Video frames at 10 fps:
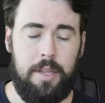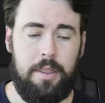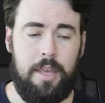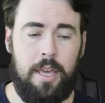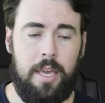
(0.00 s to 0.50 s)

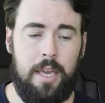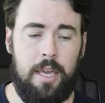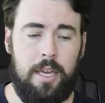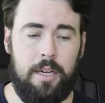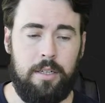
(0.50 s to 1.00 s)

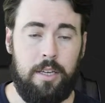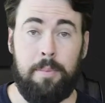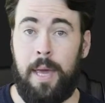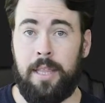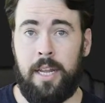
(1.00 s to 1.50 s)
the
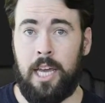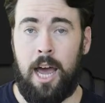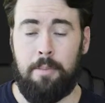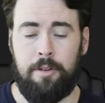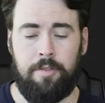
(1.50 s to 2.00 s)
command that I
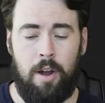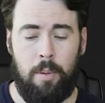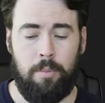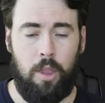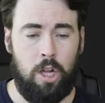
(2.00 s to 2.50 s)
copied
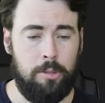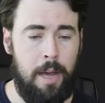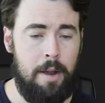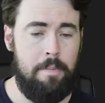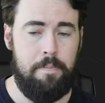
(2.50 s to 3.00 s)
from
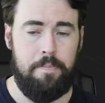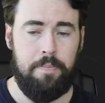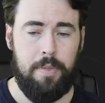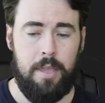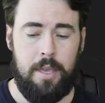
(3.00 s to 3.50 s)
Launchpad,
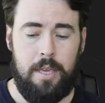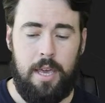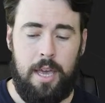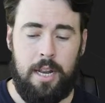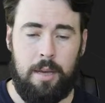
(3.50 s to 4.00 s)

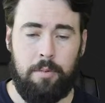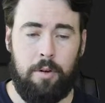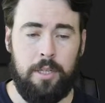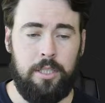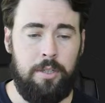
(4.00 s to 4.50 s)
and I'm
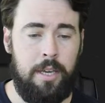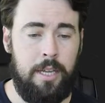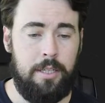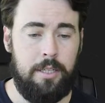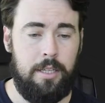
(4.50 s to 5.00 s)
going to
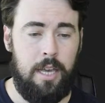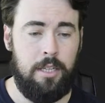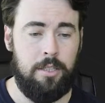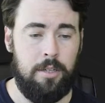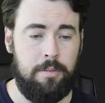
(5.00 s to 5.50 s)
hit
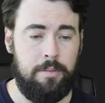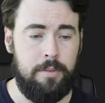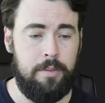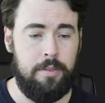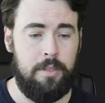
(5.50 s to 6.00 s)
enter.
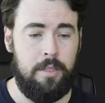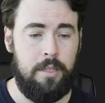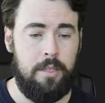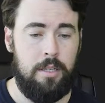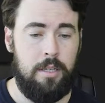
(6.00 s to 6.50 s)

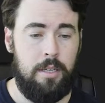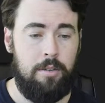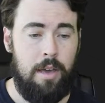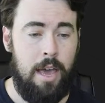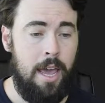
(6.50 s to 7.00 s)

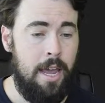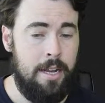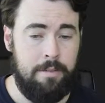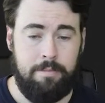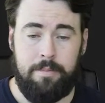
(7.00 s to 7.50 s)

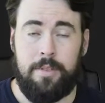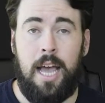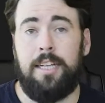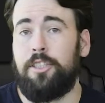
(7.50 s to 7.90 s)
And that